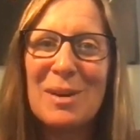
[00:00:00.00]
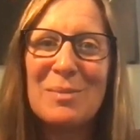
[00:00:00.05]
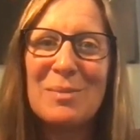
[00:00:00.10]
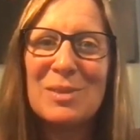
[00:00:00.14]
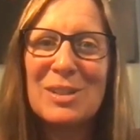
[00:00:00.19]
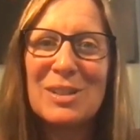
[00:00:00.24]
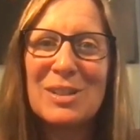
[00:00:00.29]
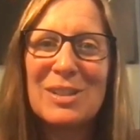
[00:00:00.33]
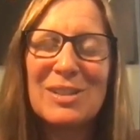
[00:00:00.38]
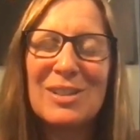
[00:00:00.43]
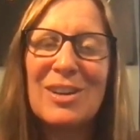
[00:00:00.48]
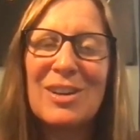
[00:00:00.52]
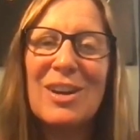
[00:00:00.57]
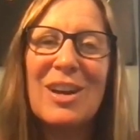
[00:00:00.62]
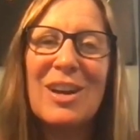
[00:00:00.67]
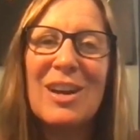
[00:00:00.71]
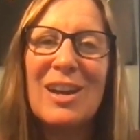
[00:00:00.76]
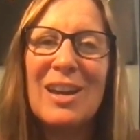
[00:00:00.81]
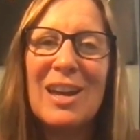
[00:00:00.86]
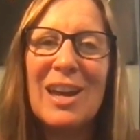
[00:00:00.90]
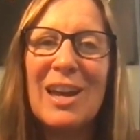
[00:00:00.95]
I'm just
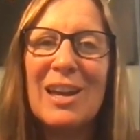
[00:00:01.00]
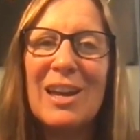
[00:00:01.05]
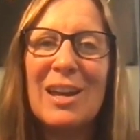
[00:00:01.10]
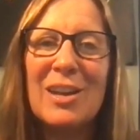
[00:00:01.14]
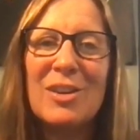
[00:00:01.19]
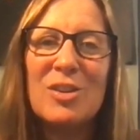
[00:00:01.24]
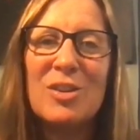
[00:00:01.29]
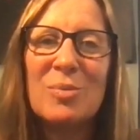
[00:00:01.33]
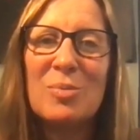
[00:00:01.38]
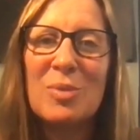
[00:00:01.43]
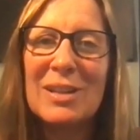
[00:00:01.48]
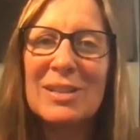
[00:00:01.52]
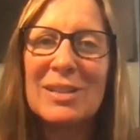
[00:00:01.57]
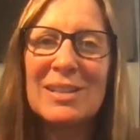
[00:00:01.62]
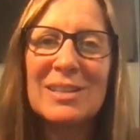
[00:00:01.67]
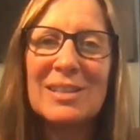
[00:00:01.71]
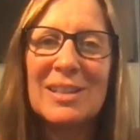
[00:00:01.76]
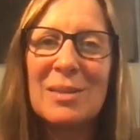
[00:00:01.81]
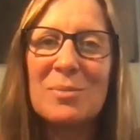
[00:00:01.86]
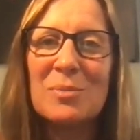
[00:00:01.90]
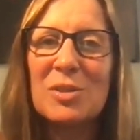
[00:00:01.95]
in your
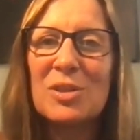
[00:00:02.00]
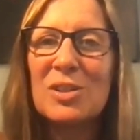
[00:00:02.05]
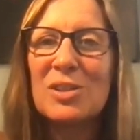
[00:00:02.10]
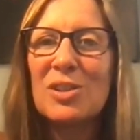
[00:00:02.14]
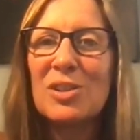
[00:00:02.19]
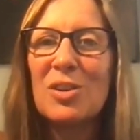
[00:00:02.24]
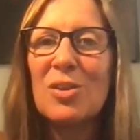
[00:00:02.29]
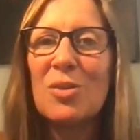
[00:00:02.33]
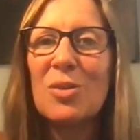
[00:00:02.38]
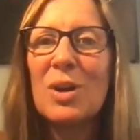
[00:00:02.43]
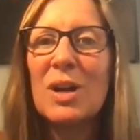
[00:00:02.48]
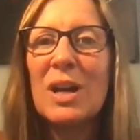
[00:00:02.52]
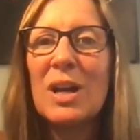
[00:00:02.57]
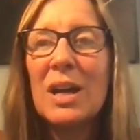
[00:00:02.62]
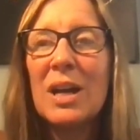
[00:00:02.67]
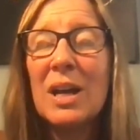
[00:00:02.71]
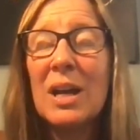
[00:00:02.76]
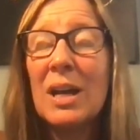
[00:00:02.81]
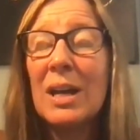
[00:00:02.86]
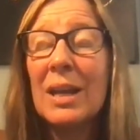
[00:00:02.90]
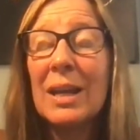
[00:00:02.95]
presence, I'm just so
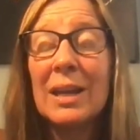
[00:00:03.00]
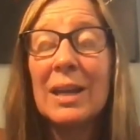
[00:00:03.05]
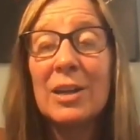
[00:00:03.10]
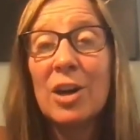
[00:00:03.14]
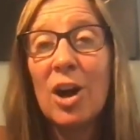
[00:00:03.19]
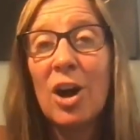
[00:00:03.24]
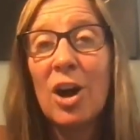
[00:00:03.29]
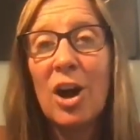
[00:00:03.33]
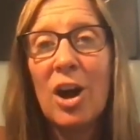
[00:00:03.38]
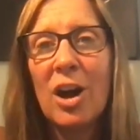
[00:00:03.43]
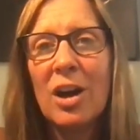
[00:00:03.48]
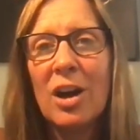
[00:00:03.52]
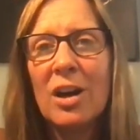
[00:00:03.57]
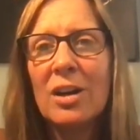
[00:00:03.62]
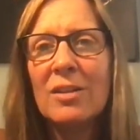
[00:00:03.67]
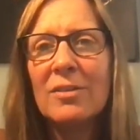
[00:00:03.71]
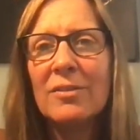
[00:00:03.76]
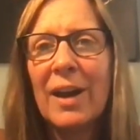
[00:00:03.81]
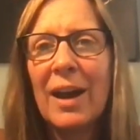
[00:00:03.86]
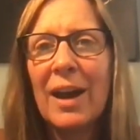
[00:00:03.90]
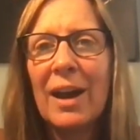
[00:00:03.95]
in awe
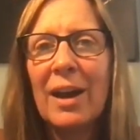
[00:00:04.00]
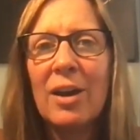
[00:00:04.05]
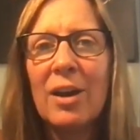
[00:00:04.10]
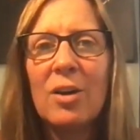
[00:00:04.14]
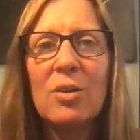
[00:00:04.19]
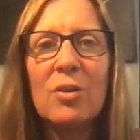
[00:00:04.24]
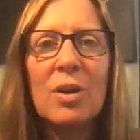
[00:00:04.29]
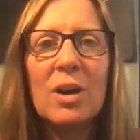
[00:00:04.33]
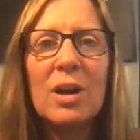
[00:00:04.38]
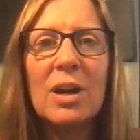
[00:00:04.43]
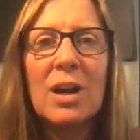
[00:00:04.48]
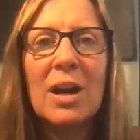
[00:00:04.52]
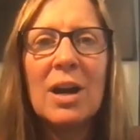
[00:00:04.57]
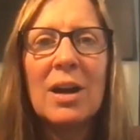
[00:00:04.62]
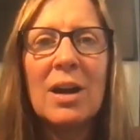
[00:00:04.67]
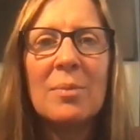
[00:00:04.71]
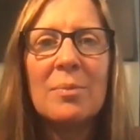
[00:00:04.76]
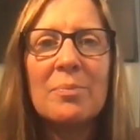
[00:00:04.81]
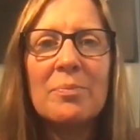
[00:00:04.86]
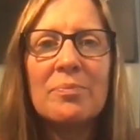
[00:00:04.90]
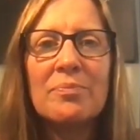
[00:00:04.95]
of how,
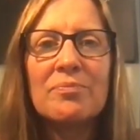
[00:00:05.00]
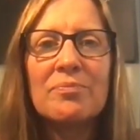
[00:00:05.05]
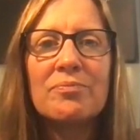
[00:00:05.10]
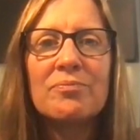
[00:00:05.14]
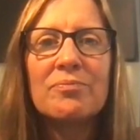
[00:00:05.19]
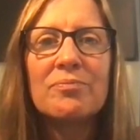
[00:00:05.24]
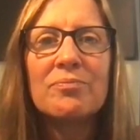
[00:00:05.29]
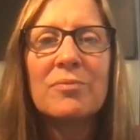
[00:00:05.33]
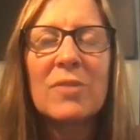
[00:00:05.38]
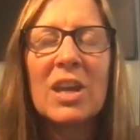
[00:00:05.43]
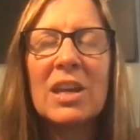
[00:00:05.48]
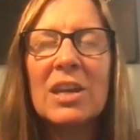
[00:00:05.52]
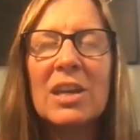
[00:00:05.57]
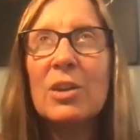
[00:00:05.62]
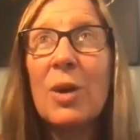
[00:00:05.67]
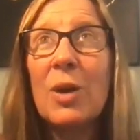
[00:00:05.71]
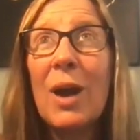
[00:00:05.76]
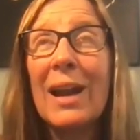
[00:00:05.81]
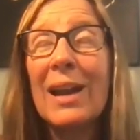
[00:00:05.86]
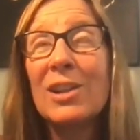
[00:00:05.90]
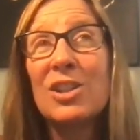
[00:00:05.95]

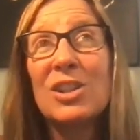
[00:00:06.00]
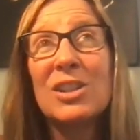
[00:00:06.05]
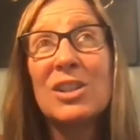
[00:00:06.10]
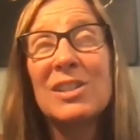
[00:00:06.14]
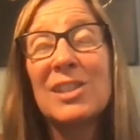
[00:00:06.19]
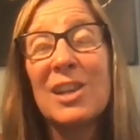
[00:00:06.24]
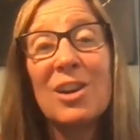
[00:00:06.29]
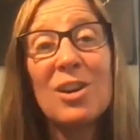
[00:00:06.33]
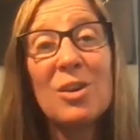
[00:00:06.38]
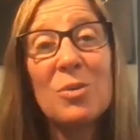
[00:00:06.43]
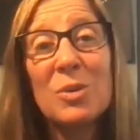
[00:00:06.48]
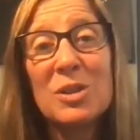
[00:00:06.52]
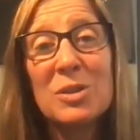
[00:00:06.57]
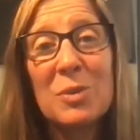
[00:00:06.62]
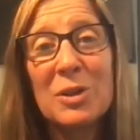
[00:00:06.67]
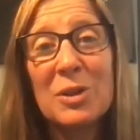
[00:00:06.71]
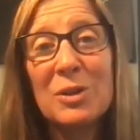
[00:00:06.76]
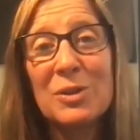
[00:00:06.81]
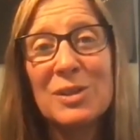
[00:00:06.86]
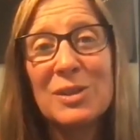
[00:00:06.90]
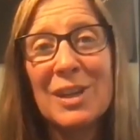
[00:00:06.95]
actually Sarah was the one
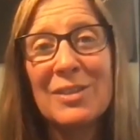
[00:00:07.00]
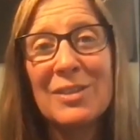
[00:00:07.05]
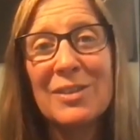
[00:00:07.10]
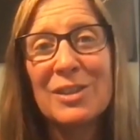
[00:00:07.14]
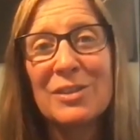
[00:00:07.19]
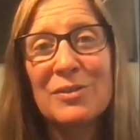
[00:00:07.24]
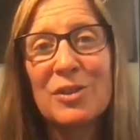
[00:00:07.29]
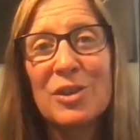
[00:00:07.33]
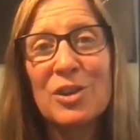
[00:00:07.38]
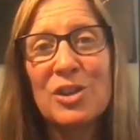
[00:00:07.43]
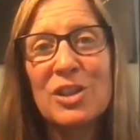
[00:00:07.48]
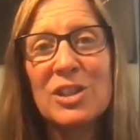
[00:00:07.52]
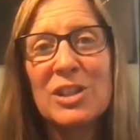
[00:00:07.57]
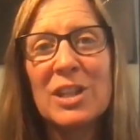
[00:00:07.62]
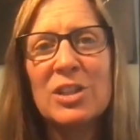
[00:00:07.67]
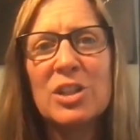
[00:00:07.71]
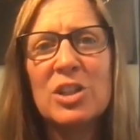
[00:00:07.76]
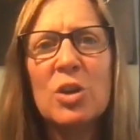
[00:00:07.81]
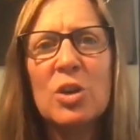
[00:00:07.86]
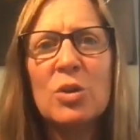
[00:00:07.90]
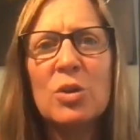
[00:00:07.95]
who said this first. She said,
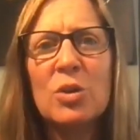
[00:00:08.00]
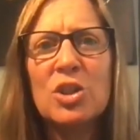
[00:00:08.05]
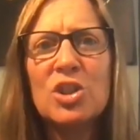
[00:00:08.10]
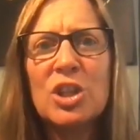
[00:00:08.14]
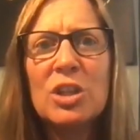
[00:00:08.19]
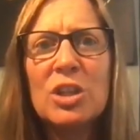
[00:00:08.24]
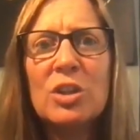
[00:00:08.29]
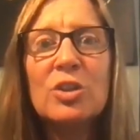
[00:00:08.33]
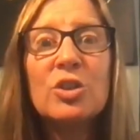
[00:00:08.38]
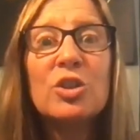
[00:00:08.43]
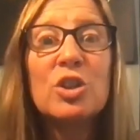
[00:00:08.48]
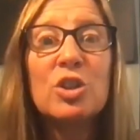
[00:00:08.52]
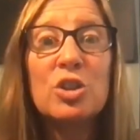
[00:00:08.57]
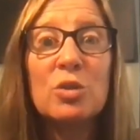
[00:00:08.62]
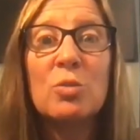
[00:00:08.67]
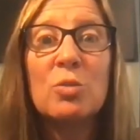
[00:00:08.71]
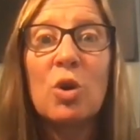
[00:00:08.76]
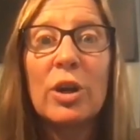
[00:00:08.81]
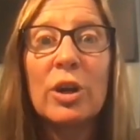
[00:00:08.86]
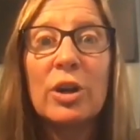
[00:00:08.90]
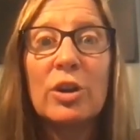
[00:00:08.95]
Sheetal should do
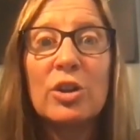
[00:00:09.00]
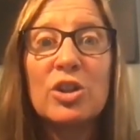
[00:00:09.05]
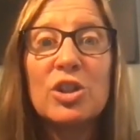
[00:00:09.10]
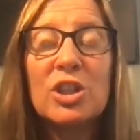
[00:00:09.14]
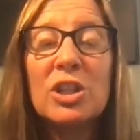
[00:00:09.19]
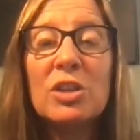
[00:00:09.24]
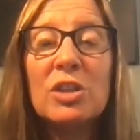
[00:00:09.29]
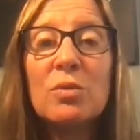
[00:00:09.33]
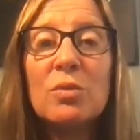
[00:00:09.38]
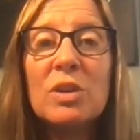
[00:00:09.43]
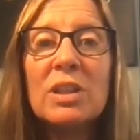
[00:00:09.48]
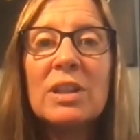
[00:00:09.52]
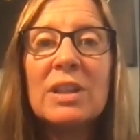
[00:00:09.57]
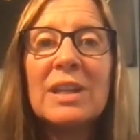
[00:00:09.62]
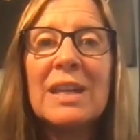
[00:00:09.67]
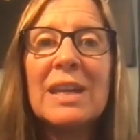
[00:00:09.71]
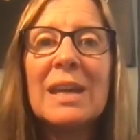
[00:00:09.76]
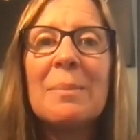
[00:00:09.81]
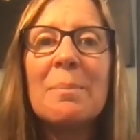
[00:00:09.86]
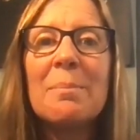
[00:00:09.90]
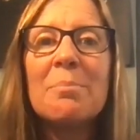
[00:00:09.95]
more here. She really
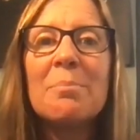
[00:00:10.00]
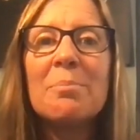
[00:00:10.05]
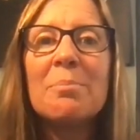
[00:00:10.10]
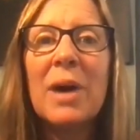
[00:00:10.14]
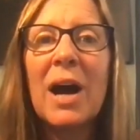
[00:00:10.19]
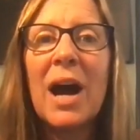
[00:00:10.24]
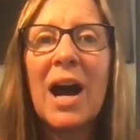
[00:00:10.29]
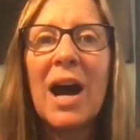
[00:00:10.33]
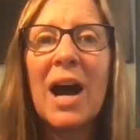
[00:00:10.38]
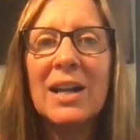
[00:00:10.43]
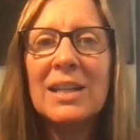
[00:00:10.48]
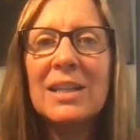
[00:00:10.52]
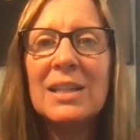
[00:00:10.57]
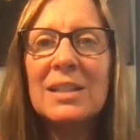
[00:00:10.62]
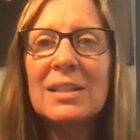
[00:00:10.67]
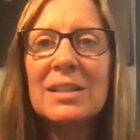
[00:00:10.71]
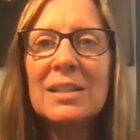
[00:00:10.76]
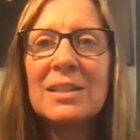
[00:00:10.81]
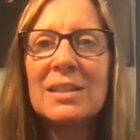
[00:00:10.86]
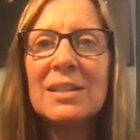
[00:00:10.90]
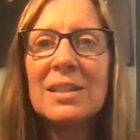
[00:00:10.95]

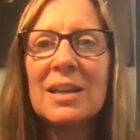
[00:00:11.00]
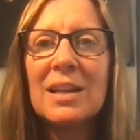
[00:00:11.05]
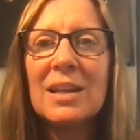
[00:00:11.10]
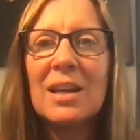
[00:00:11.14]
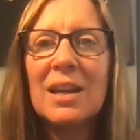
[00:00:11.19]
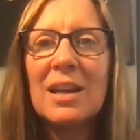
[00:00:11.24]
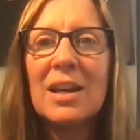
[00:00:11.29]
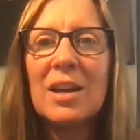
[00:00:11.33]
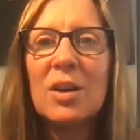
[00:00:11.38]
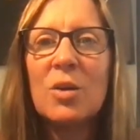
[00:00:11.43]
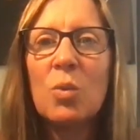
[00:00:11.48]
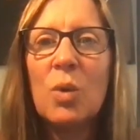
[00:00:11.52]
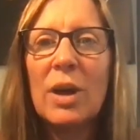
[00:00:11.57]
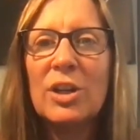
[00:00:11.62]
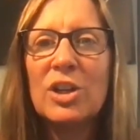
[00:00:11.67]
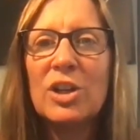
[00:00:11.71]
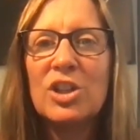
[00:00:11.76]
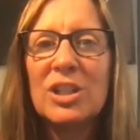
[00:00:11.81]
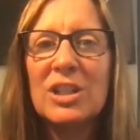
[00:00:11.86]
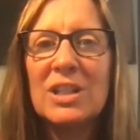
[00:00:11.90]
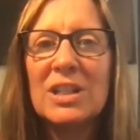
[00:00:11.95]
embodies what
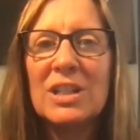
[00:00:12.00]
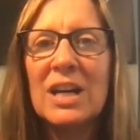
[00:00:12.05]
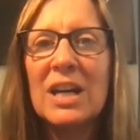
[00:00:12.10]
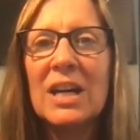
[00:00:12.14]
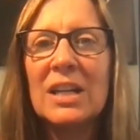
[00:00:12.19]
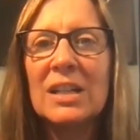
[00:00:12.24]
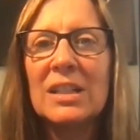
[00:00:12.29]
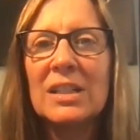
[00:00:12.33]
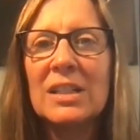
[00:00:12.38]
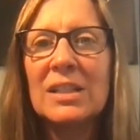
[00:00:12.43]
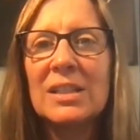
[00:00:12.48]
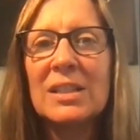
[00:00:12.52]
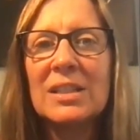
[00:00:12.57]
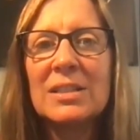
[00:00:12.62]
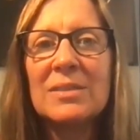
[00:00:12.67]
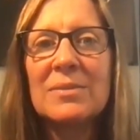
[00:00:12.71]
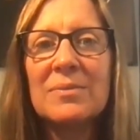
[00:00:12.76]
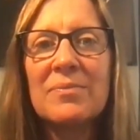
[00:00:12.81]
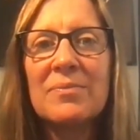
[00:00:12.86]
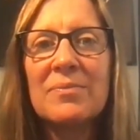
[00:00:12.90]
she does.